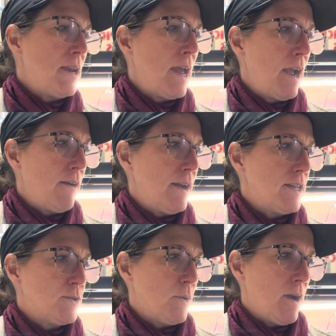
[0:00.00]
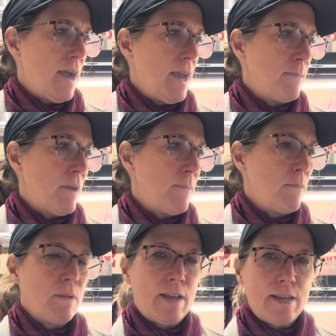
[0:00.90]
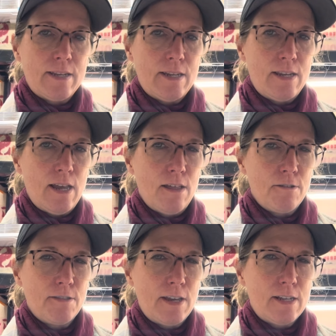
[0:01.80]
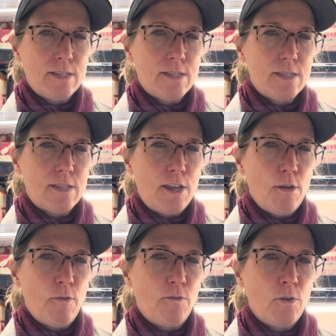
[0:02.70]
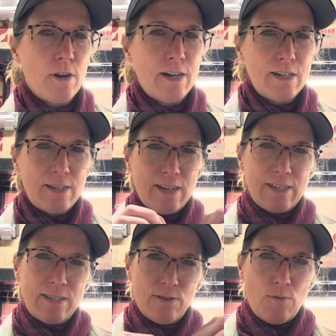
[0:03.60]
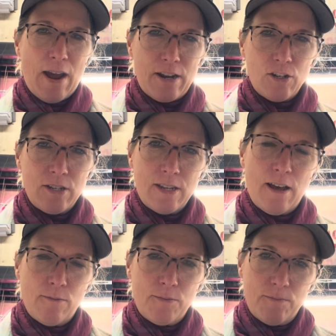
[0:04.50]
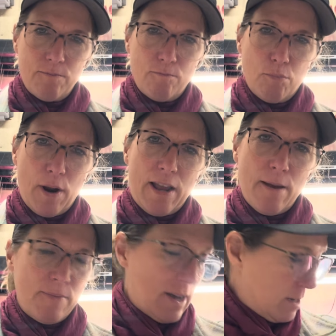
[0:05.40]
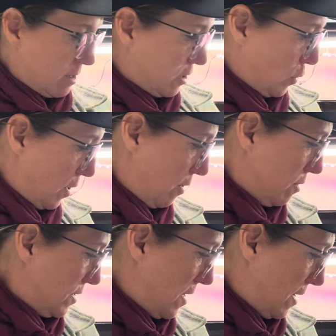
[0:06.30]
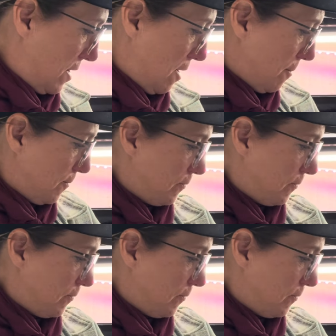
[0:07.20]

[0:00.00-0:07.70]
areas where I had maybe planted other things the year before, because radishes help break up that soil down in there.